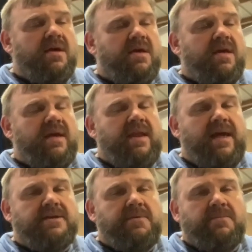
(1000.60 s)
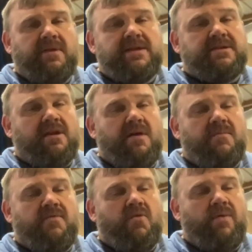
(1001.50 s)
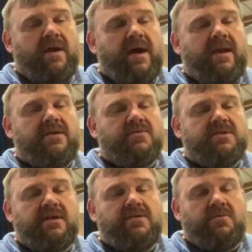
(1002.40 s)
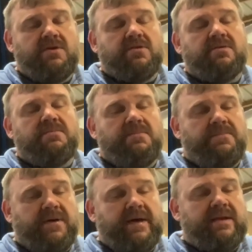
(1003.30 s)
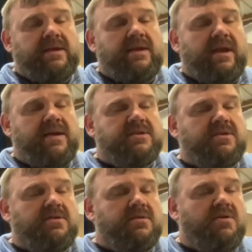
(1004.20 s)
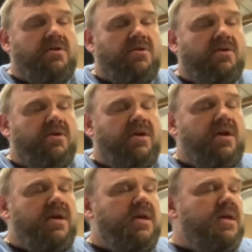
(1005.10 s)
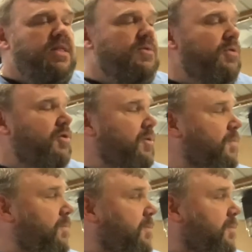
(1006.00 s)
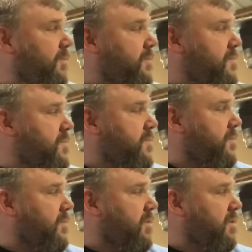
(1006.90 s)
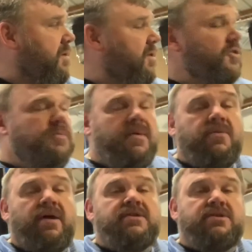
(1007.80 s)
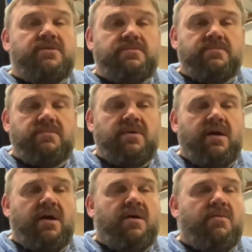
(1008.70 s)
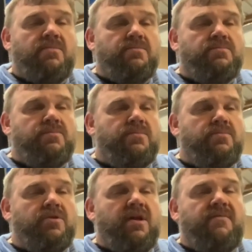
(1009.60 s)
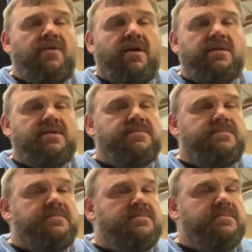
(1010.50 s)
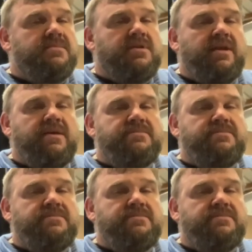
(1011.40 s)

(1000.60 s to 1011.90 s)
It has been molested long before we got it, so it's not original. But nice little car that we're gonna do some upgrades to. Would love for y'all to click,